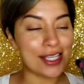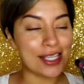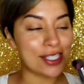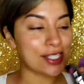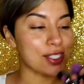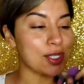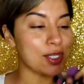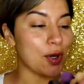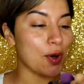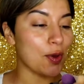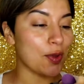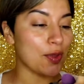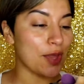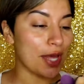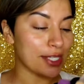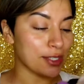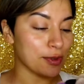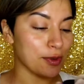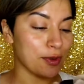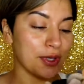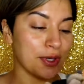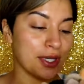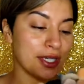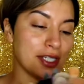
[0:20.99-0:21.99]
So
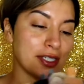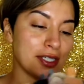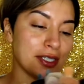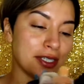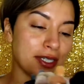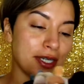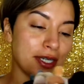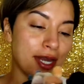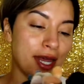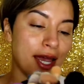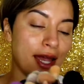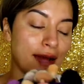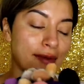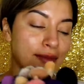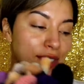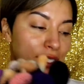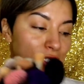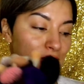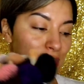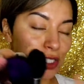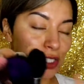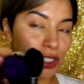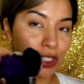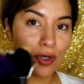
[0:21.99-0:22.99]
that's what we're going to do today. I'm
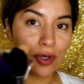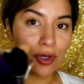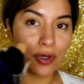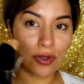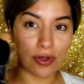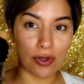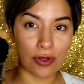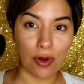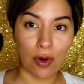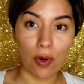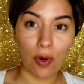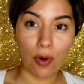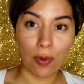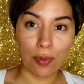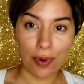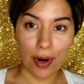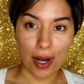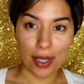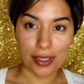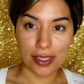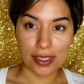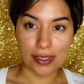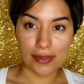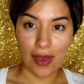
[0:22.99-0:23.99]
just going to show you through the whole
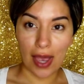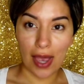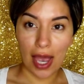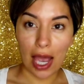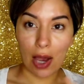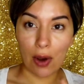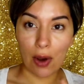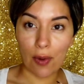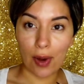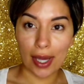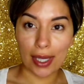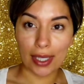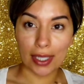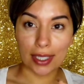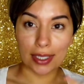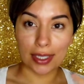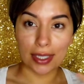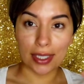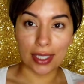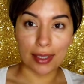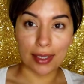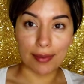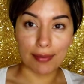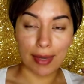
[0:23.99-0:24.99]
process of how I
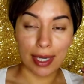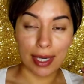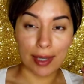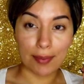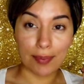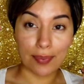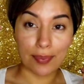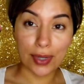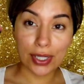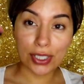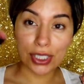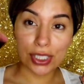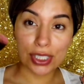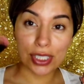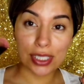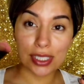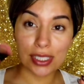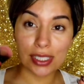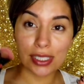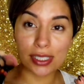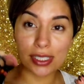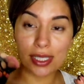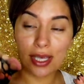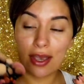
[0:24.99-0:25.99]
clean my
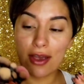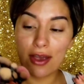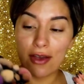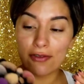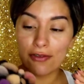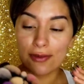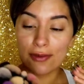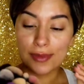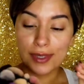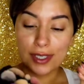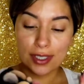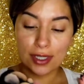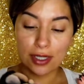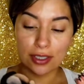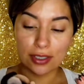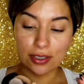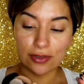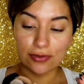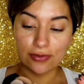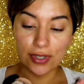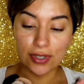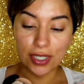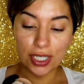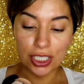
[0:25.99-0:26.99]
brushes from start
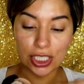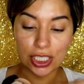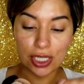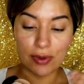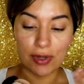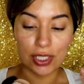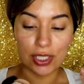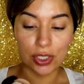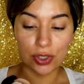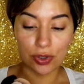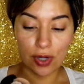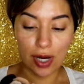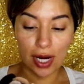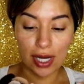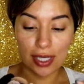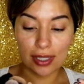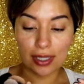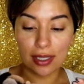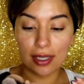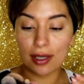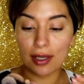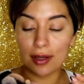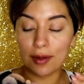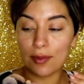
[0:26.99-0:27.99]
to finish, how I dry
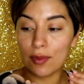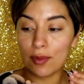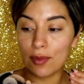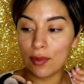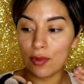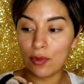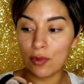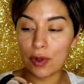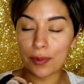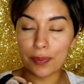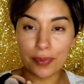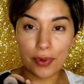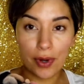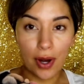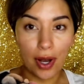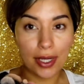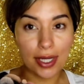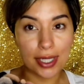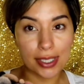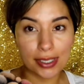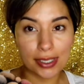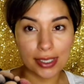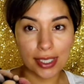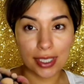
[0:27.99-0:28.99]
them, what
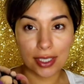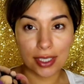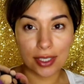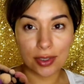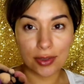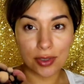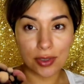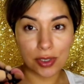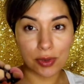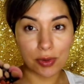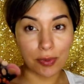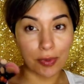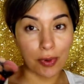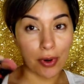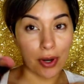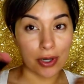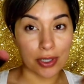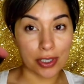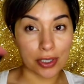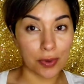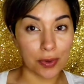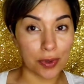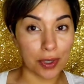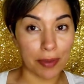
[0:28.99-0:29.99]
products I use, what
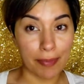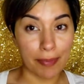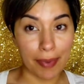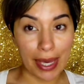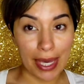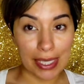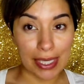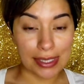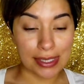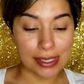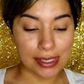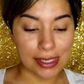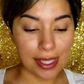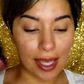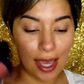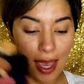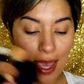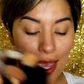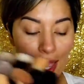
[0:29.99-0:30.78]
products work best.